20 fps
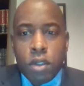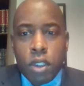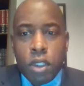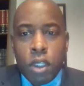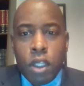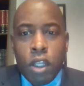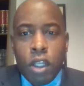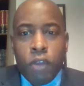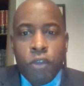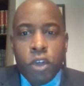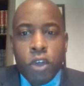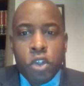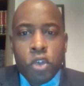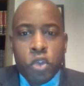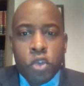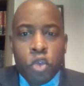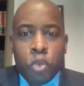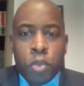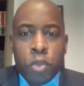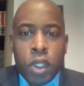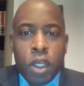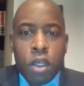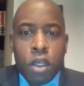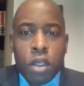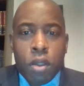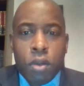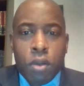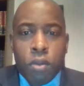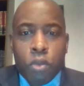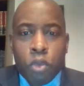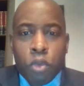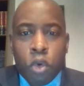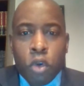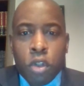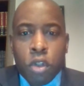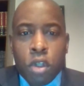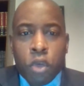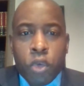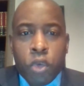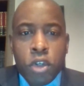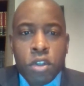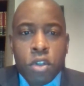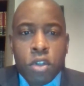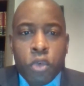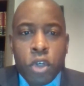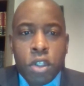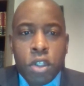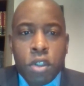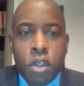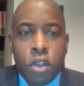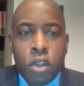and the individuals who play a role in the restoration